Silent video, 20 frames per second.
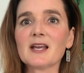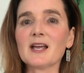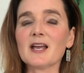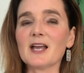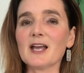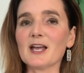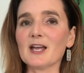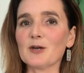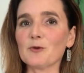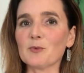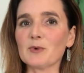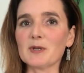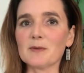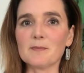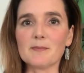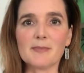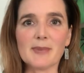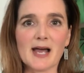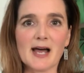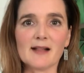and
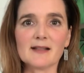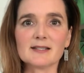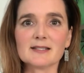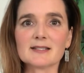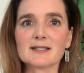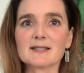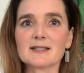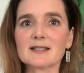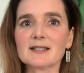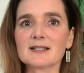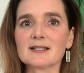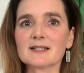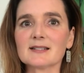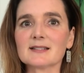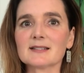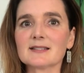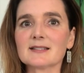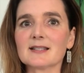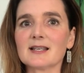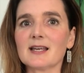we balance
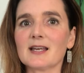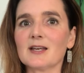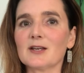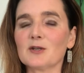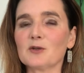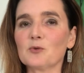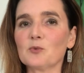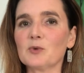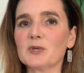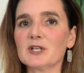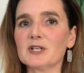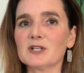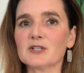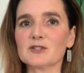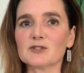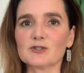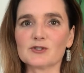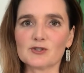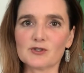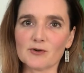things and we
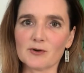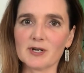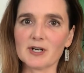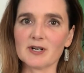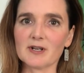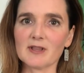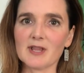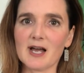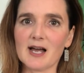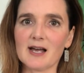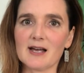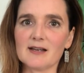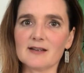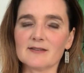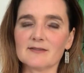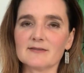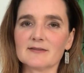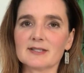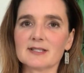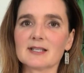enjoy our
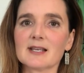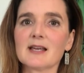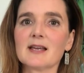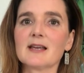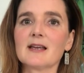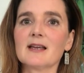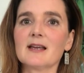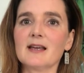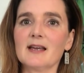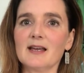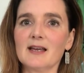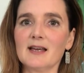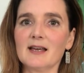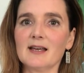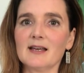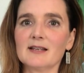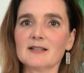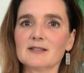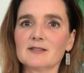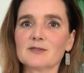lives,
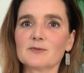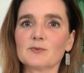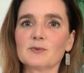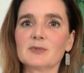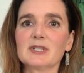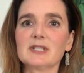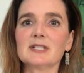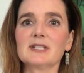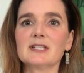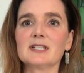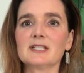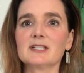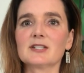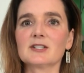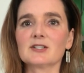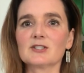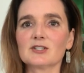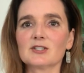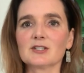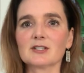and we need
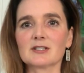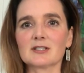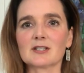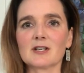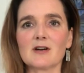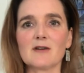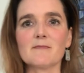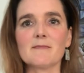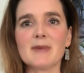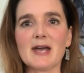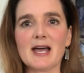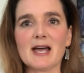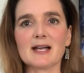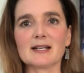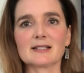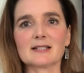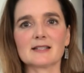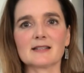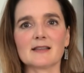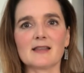to just come
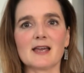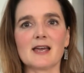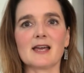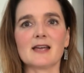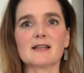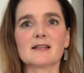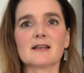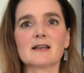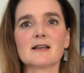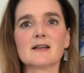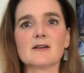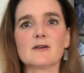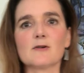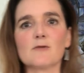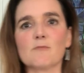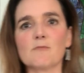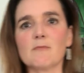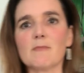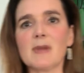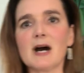back to that
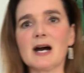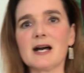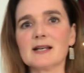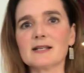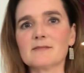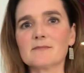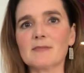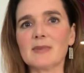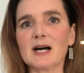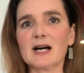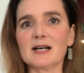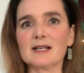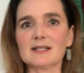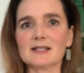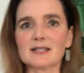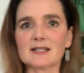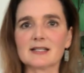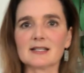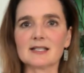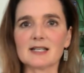
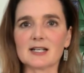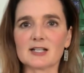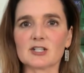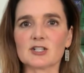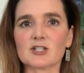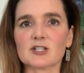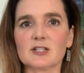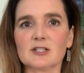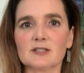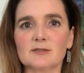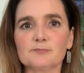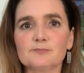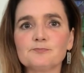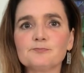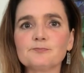mind-body connection